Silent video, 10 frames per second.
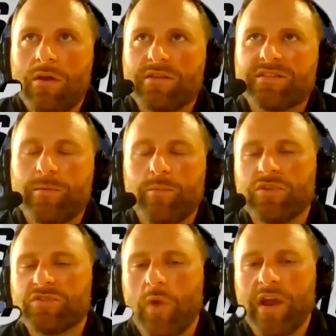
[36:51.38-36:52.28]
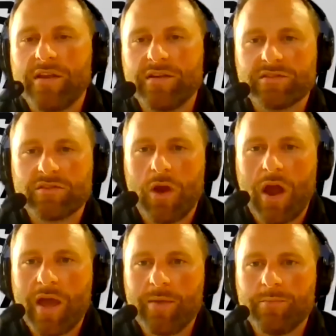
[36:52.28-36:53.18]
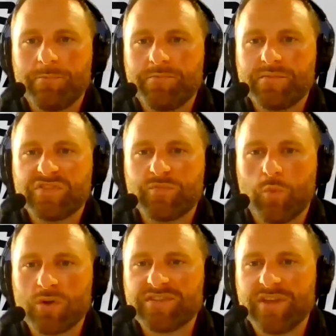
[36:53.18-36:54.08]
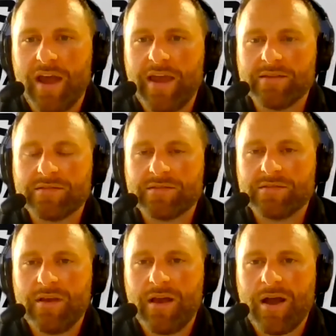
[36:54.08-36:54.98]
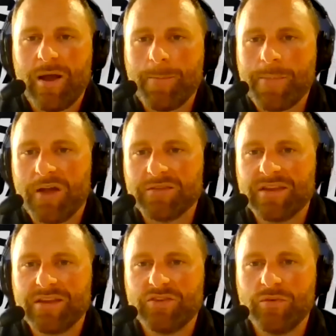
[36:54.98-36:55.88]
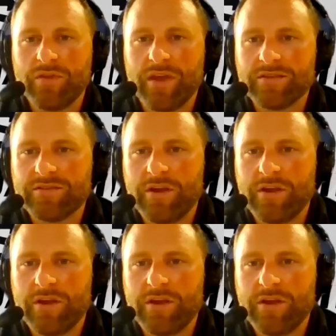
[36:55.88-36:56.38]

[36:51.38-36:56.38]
the simplest way to describe sports science, um, I'll say two things.